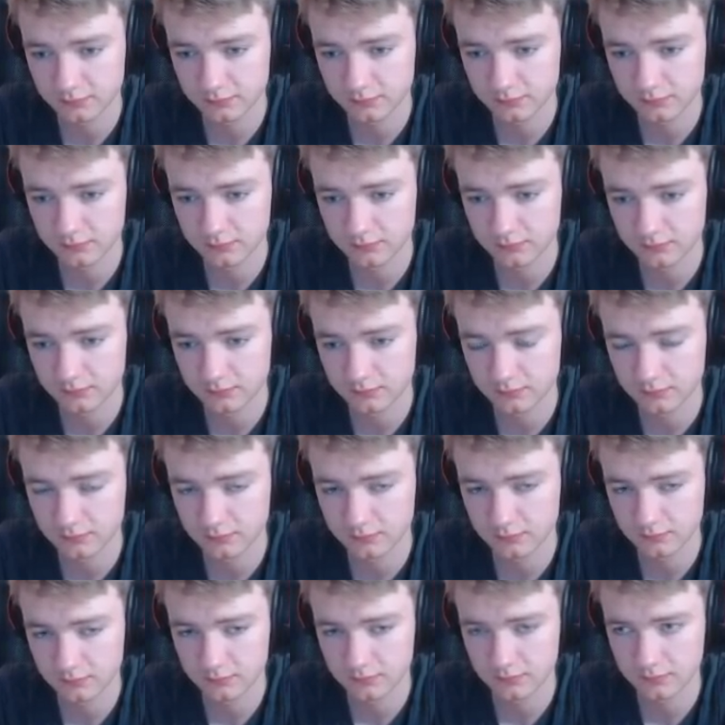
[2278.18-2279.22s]
What?
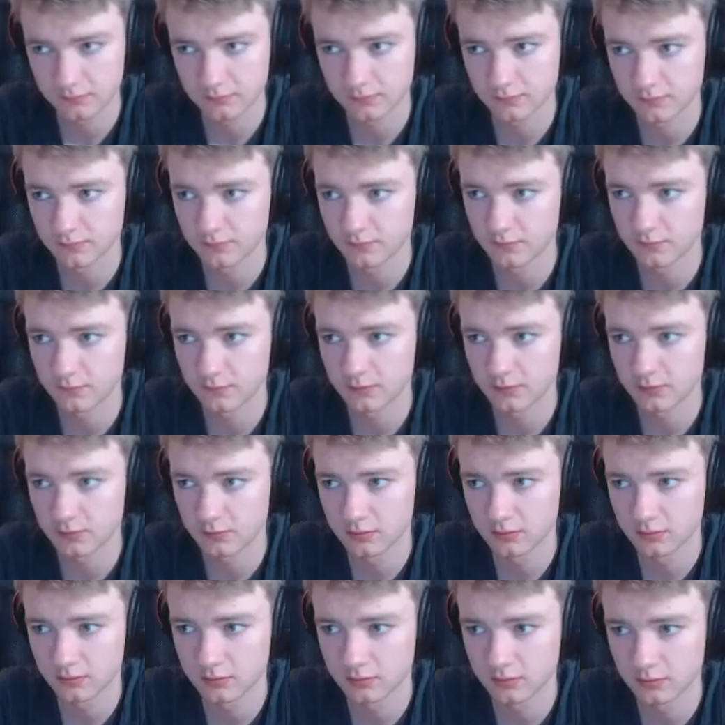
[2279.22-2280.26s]
Was it you? Of course it
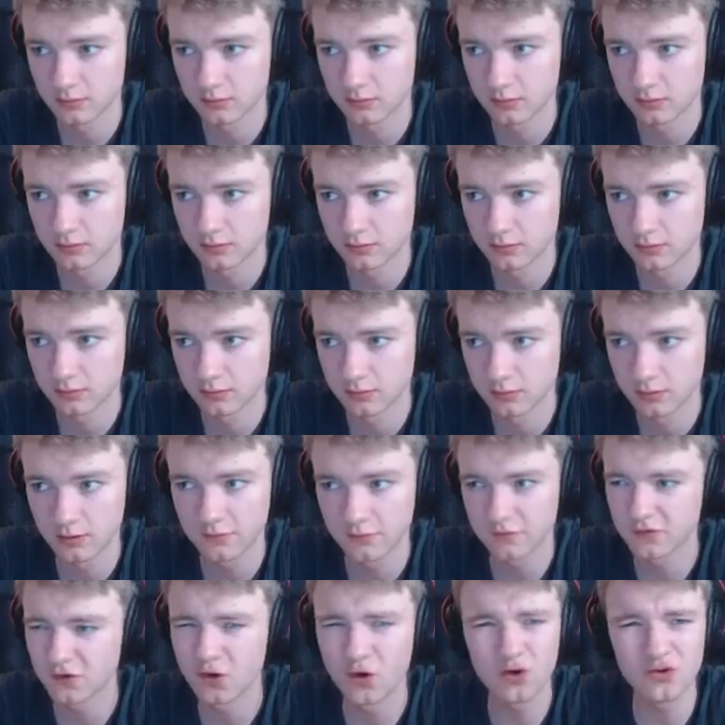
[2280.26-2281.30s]
wasn't me.
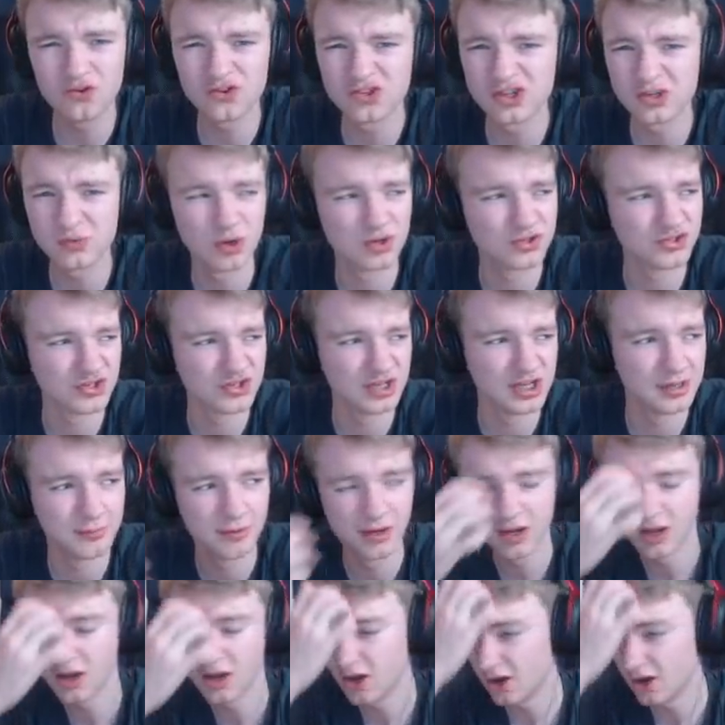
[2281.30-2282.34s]
Wait, serious. You know it wasn't